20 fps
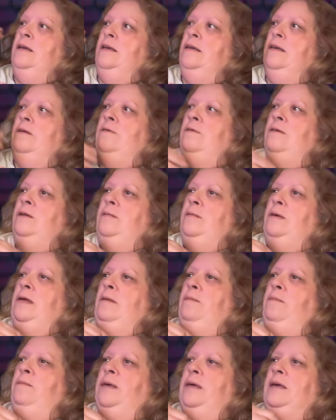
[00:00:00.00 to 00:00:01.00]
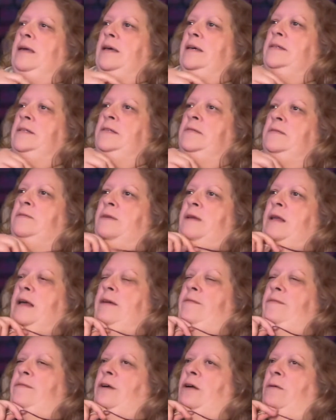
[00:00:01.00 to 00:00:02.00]
You know what I mean? Because when I
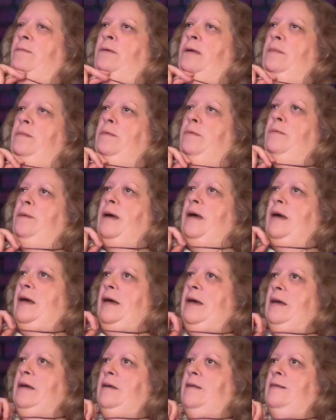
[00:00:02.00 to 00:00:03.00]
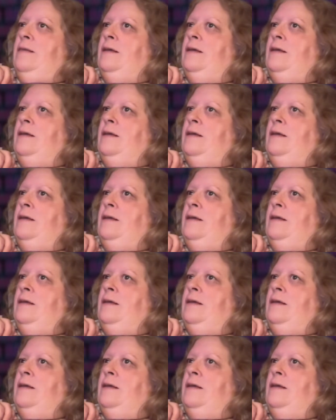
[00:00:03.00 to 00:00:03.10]
have to call people back,